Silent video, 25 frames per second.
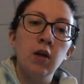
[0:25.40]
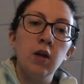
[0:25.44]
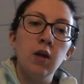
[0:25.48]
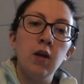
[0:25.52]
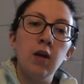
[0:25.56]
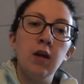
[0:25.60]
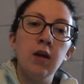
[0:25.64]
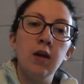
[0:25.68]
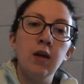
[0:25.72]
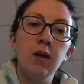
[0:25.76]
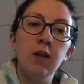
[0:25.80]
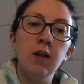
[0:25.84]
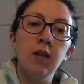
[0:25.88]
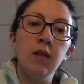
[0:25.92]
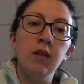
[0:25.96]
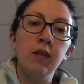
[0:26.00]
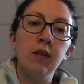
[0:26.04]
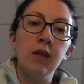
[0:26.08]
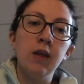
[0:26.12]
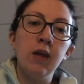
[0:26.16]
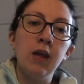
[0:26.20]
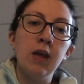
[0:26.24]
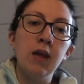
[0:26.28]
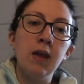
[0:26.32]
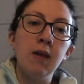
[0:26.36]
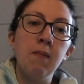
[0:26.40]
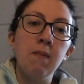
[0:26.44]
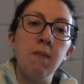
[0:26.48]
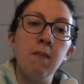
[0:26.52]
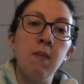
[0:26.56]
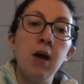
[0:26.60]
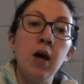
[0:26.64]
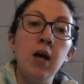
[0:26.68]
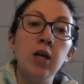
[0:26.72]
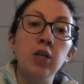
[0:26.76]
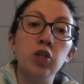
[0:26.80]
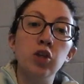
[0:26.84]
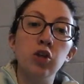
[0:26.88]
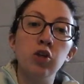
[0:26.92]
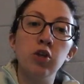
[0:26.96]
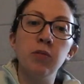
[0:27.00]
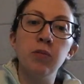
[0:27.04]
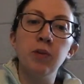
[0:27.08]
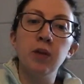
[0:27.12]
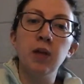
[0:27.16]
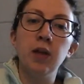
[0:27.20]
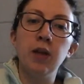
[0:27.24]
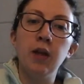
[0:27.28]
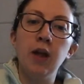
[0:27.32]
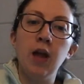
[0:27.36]
in the
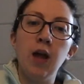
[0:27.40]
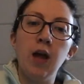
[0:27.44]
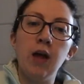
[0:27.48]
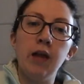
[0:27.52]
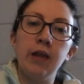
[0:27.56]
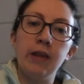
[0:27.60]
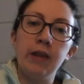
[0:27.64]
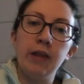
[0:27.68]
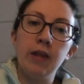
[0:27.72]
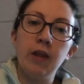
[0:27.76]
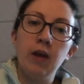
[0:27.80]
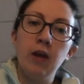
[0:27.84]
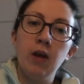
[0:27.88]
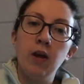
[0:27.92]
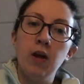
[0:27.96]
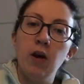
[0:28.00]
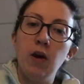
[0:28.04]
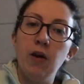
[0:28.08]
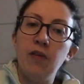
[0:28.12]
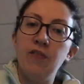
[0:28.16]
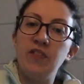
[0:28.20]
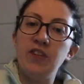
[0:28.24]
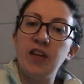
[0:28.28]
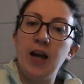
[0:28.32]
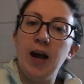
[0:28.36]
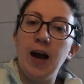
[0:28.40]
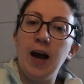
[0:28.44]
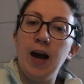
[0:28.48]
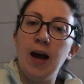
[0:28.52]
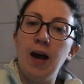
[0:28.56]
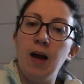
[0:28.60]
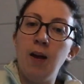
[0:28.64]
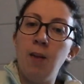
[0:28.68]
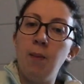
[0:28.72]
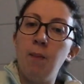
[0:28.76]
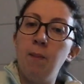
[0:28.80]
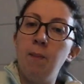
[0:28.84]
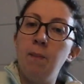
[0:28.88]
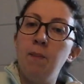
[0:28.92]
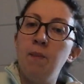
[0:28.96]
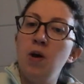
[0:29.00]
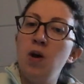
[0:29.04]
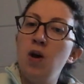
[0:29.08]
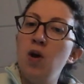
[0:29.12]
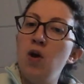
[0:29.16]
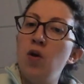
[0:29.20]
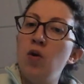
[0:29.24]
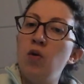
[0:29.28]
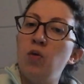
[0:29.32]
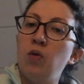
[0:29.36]
immeasurable length of time
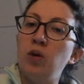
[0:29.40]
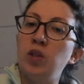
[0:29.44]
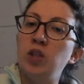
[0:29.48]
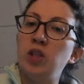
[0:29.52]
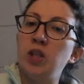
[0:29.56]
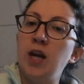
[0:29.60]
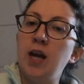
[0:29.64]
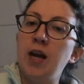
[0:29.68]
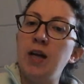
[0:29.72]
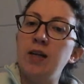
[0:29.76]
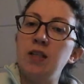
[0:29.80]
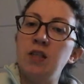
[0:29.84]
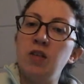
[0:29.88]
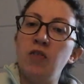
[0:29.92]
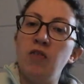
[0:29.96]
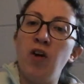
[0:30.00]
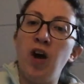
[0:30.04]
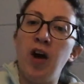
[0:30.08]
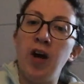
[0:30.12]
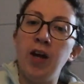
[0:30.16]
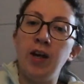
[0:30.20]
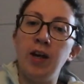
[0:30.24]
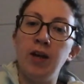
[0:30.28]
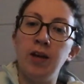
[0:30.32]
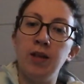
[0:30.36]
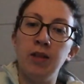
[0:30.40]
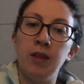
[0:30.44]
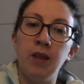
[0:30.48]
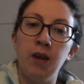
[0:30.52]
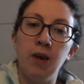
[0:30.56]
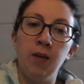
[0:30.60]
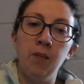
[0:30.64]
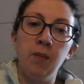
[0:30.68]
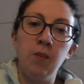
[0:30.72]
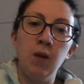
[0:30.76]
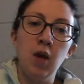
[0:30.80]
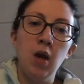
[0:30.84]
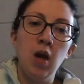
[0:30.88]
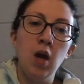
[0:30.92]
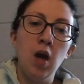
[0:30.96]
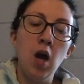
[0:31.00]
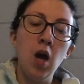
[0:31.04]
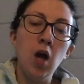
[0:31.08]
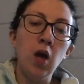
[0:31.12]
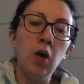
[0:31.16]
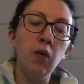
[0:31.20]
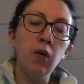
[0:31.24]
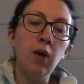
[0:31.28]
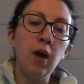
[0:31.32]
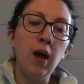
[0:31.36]
which had divided them.
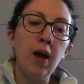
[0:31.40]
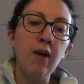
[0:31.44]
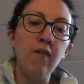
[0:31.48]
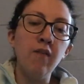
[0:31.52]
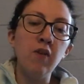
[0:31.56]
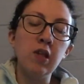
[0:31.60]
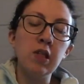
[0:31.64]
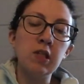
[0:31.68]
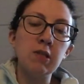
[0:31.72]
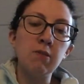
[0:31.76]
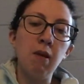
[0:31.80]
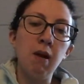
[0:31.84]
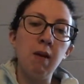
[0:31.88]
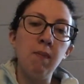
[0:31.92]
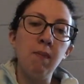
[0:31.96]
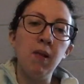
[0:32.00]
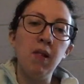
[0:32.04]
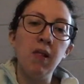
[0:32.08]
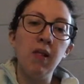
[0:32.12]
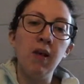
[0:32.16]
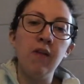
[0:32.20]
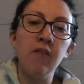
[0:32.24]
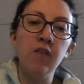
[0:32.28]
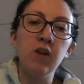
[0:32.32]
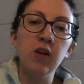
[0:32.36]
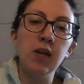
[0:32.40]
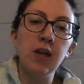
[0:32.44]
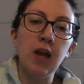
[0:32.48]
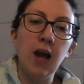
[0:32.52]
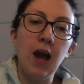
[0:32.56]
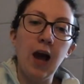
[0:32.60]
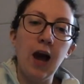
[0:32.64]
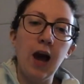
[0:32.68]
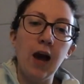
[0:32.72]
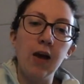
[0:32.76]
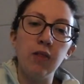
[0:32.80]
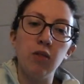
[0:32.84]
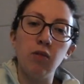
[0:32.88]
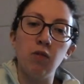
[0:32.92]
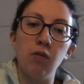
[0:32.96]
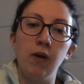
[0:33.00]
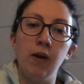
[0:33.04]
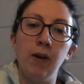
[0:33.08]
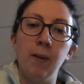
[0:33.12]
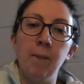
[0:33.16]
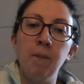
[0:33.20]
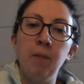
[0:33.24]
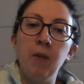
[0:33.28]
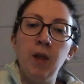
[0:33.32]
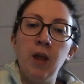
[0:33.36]
"Oh, heavens, my beloved
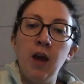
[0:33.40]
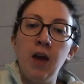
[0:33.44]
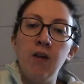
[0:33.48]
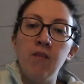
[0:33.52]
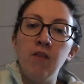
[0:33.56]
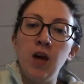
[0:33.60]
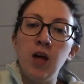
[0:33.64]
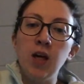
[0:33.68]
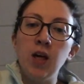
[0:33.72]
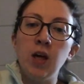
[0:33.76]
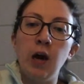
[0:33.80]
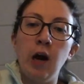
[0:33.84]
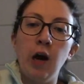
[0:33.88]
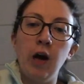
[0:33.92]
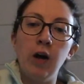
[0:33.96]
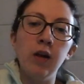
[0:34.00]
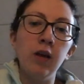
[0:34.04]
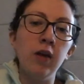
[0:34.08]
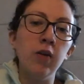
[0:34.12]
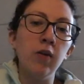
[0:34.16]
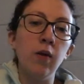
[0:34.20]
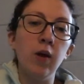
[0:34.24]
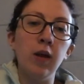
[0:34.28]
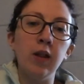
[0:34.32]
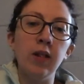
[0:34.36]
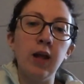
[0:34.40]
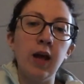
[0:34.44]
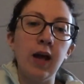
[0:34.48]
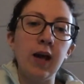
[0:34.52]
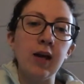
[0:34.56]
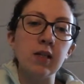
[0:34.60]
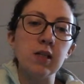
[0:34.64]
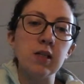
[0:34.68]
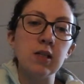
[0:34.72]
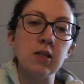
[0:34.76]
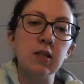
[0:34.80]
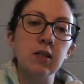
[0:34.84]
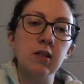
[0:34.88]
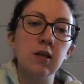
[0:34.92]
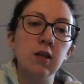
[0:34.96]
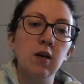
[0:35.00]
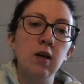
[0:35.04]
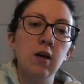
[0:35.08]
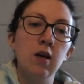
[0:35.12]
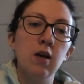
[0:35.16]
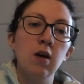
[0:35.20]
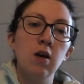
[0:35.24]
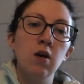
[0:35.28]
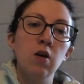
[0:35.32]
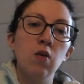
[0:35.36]
Catherine, have I got you at last?"
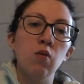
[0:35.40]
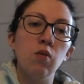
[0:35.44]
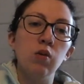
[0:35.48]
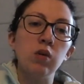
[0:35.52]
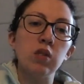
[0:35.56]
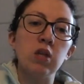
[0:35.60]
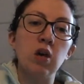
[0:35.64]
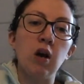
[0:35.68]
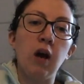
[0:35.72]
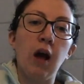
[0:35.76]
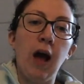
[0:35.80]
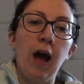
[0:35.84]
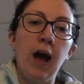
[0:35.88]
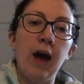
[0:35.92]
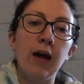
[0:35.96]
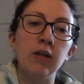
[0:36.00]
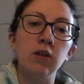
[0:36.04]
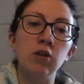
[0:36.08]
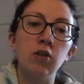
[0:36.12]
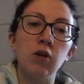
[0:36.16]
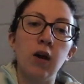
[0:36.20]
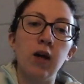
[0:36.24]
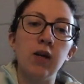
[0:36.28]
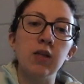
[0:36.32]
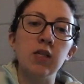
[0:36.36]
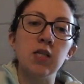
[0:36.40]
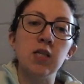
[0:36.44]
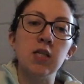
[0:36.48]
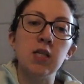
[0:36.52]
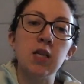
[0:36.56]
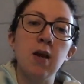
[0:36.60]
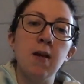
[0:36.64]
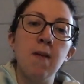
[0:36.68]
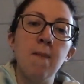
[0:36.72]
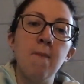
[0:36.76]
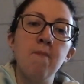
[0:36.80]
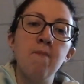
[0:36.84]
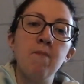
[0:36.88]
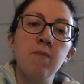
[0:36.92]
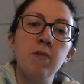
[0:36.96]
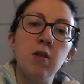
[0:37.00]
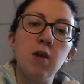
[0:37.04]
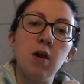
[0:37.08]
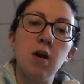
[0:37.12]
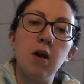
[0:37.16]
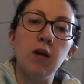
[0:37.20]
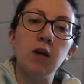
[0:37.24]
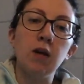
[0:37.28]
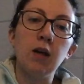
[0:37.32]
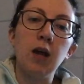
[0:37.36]
was her address
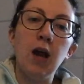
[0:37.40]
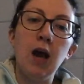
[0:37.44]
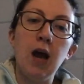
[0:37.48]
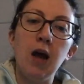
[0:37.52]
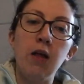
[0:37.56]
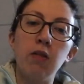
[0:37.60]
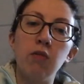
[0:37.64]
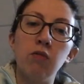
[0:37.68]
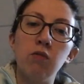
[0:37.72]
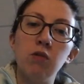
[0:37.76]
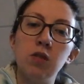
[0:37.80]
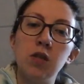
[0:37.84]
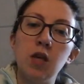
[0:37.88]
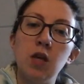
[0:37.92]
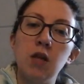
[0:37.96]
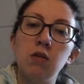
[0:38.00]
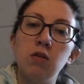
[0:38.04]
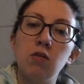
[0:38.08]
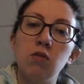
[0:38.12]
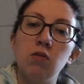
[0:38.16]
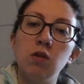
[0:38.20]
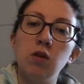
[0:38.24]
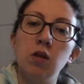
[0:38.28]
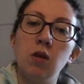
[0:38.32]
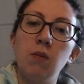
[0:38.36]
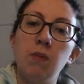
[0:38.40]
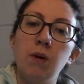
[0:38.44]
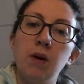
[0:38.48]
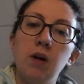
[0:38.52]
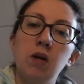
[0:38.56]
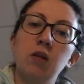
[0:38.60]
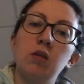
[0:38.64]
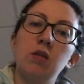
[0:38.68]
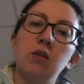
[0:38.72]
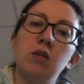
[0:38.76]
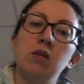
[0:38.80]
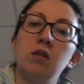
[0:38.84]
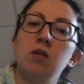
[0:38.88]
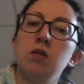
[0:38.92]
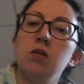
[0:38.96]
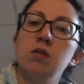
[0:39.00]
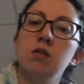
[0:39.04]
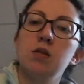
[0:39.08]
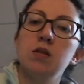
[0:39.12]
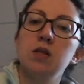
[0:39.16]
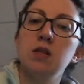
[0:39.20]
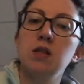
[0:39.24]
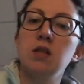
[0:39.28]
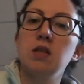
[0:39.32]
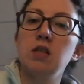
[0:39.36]
on Catherine's entering the box and
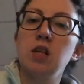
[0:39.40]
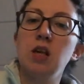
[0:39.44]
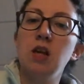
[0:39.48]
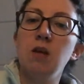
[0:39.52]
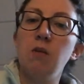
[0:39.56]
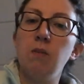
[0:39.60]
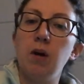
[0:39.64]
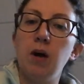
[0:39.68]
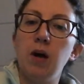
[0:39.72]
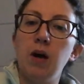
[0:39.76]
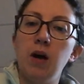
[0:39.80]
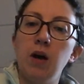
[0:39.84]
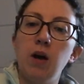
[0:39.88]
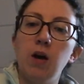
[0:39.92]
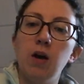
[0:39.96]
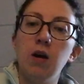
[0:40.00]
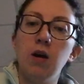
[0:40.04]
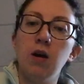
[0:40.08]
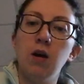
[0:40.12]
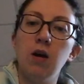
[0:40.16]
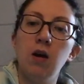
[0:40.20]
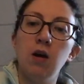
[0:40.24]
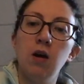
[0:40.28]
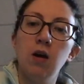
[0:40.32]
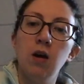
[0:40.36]
sitting by her.